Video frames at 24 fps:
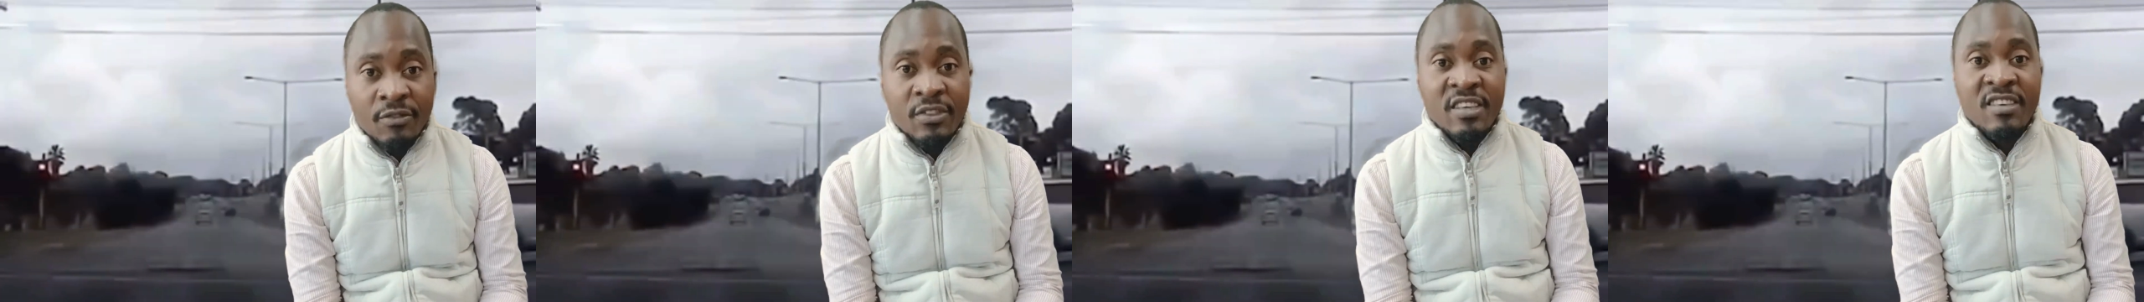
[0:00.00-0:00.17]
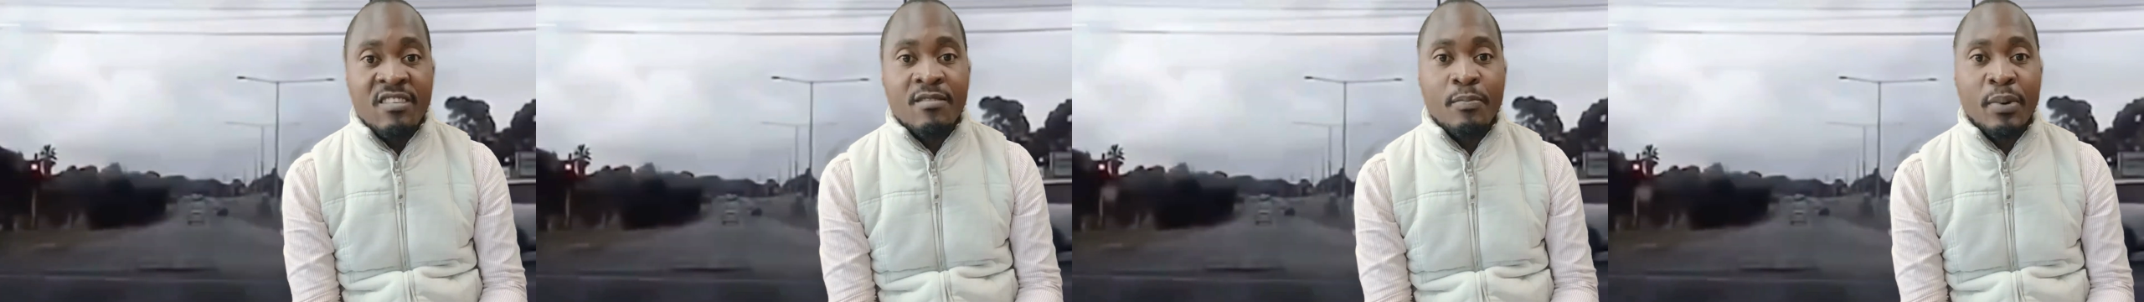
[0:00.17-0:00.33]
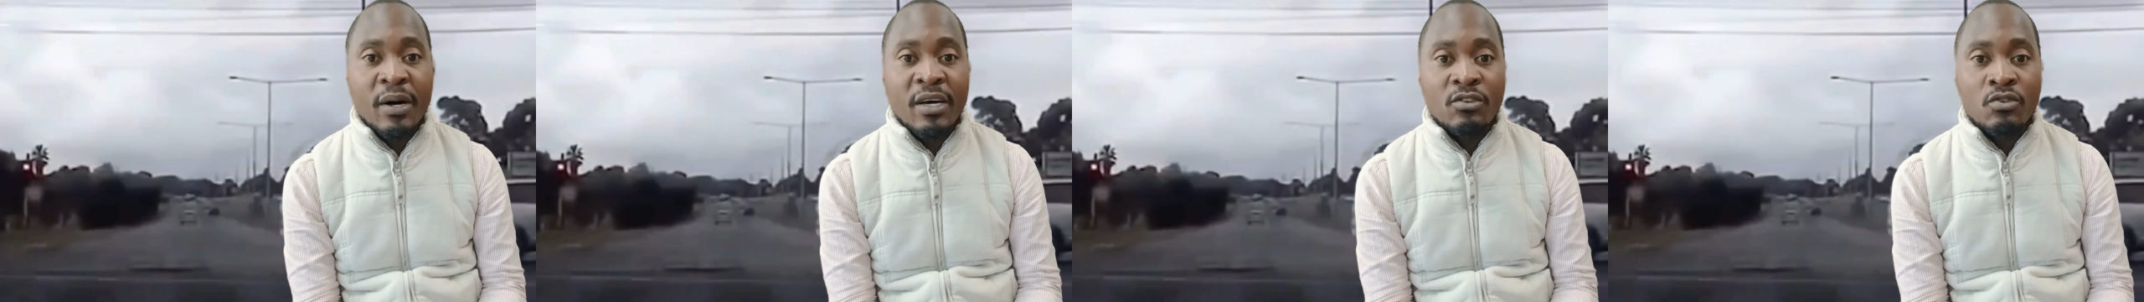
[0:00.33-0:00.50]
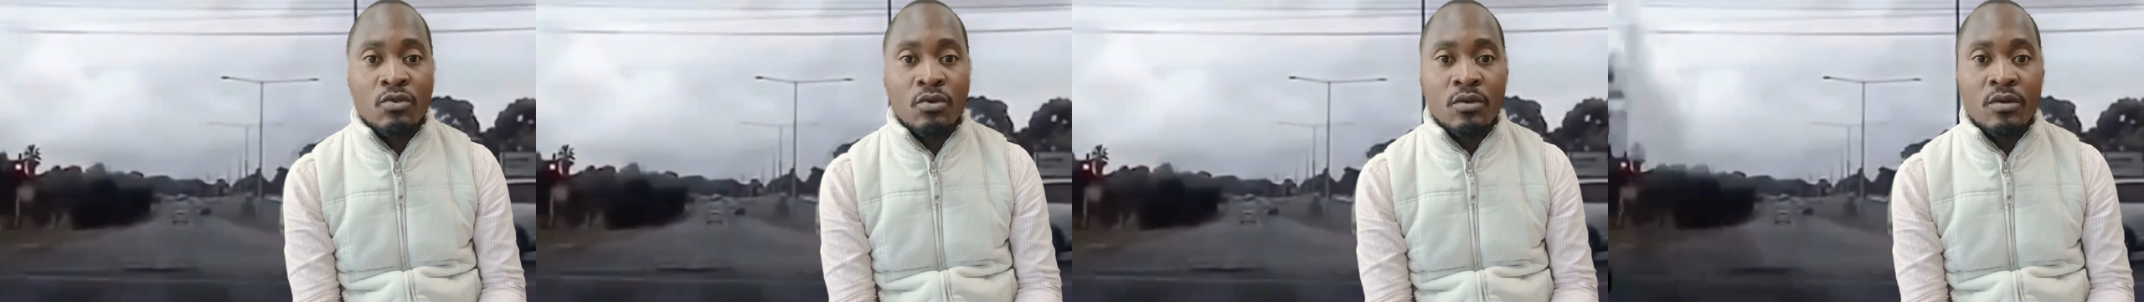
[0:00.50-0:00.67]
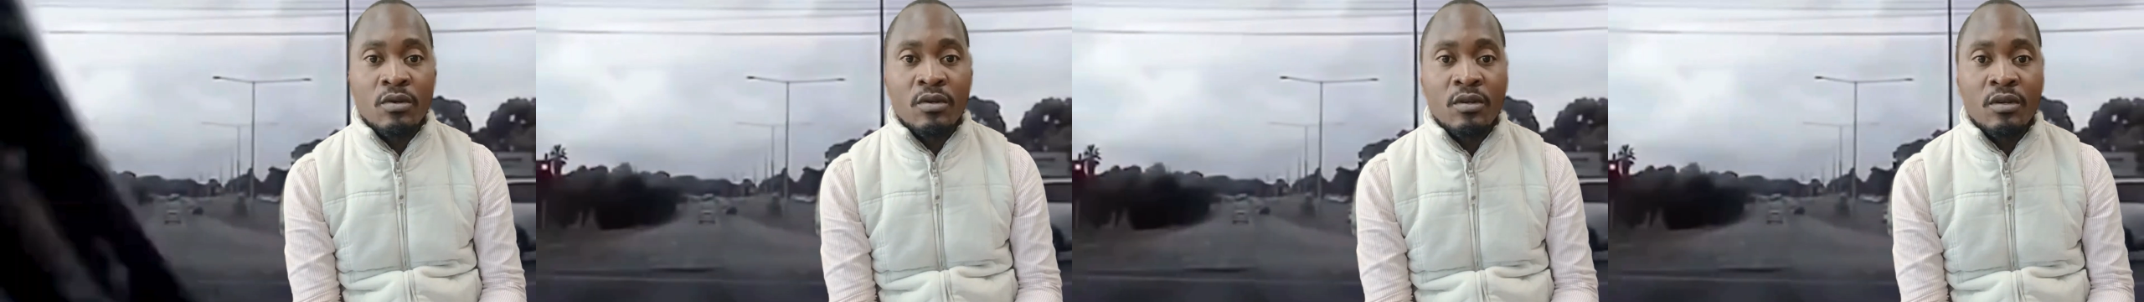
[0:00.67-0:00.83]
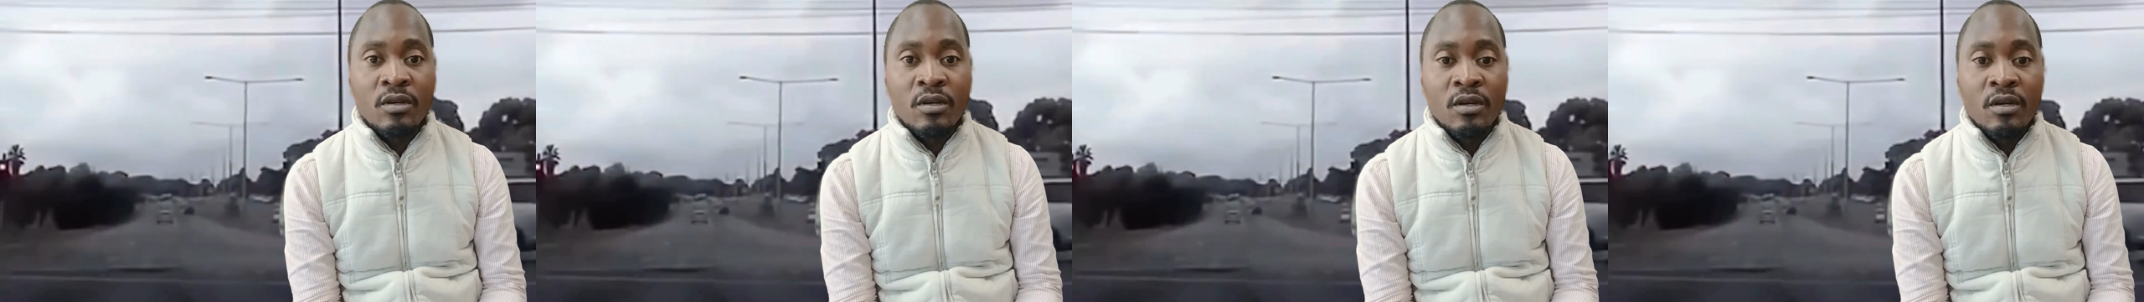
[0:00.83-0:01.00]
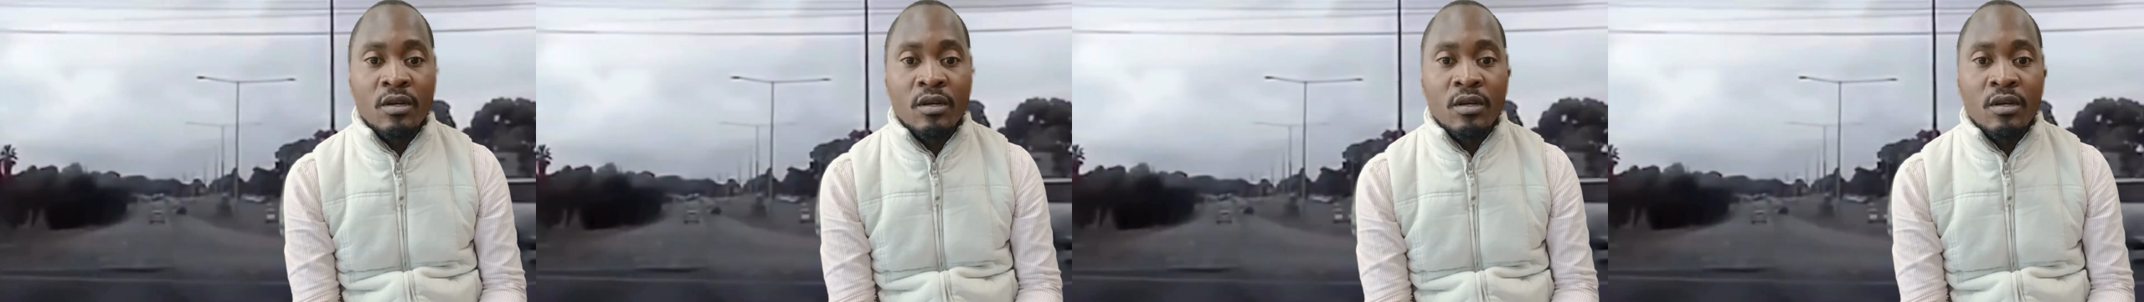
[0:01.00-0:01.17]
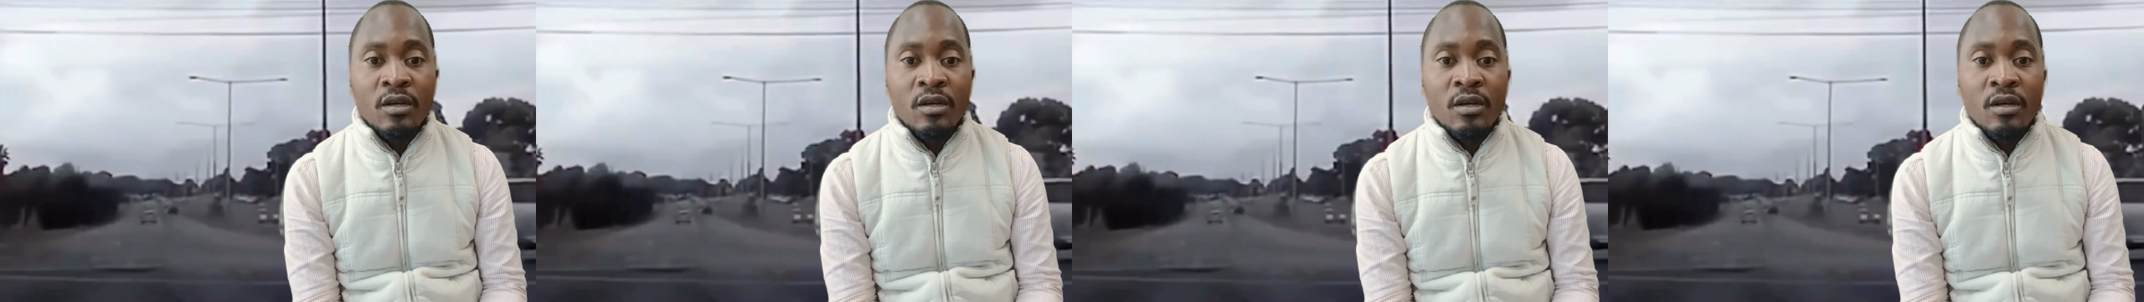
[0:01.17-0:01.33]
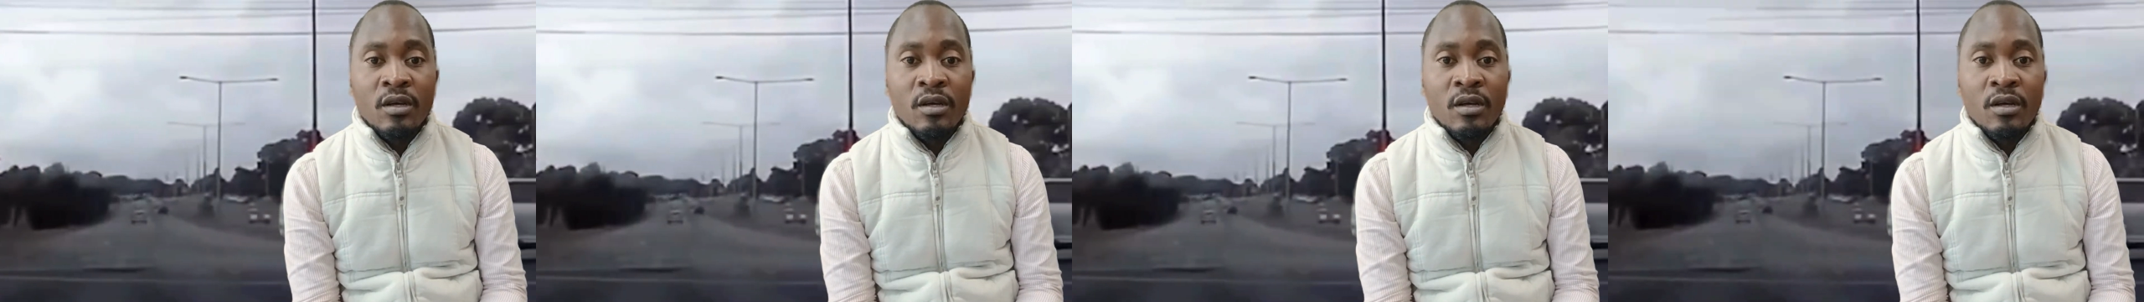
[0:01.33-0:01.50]
this person?
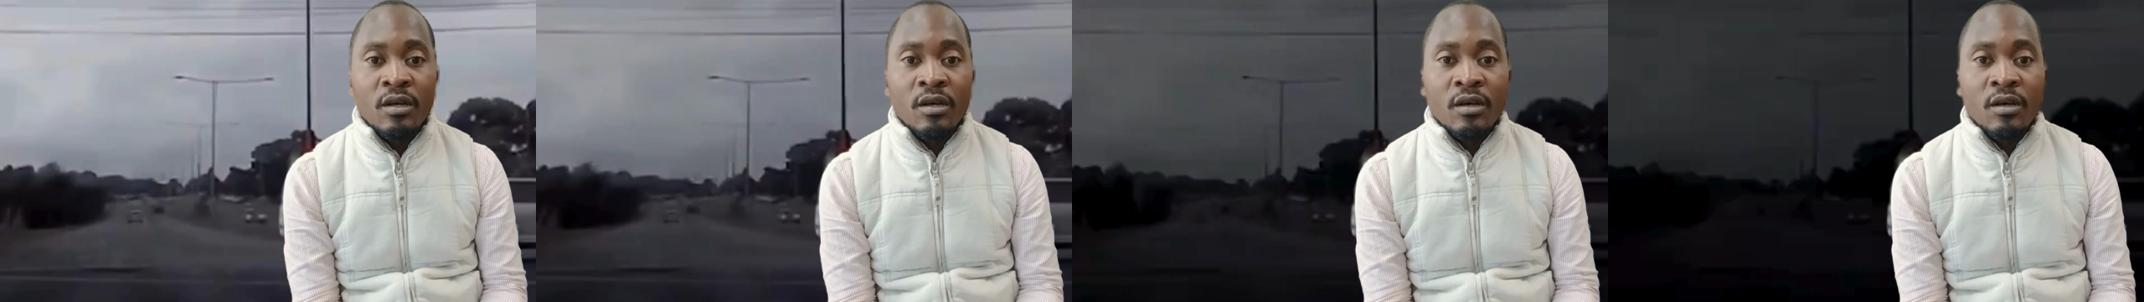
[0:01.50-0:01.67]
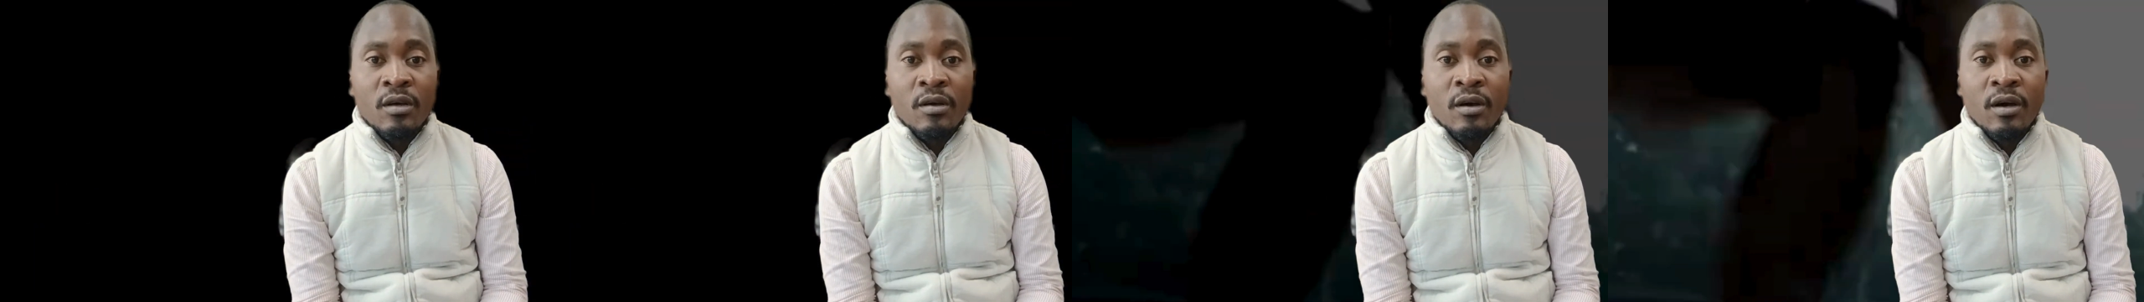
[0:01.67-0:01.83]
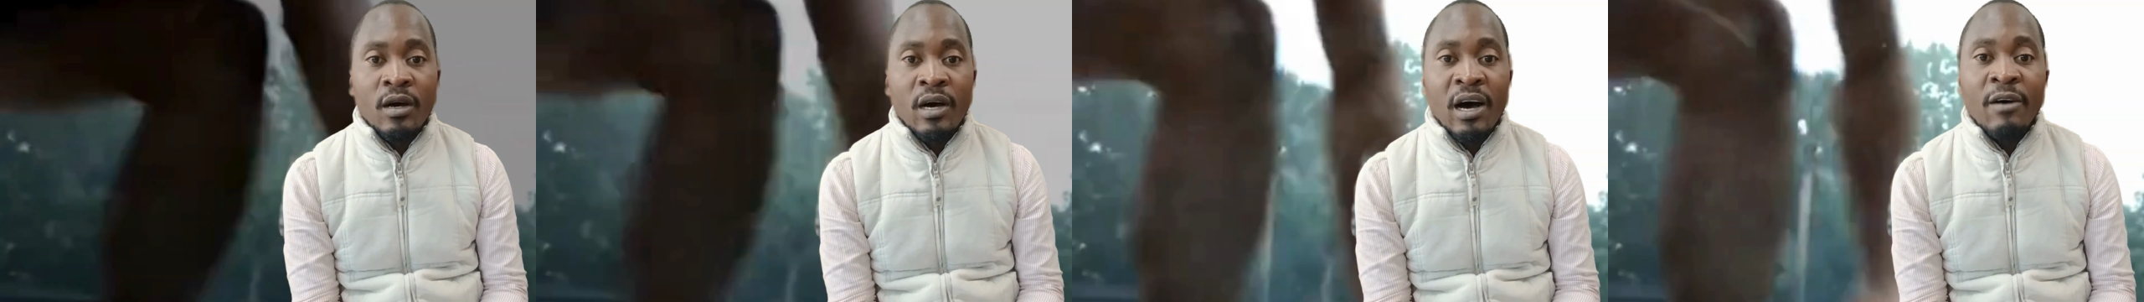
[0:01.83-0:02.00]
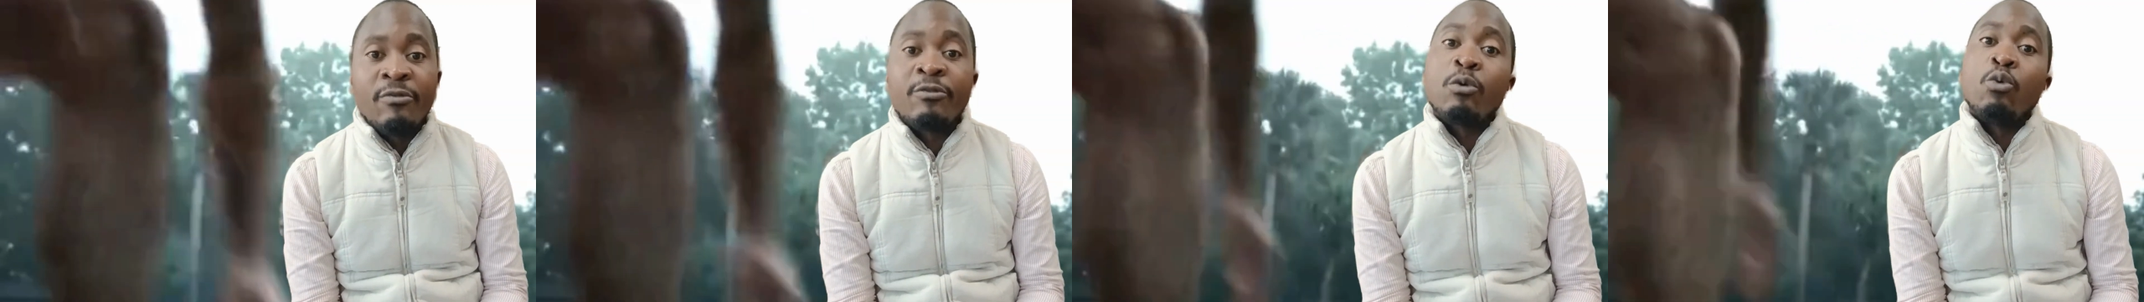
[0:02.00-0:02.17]
After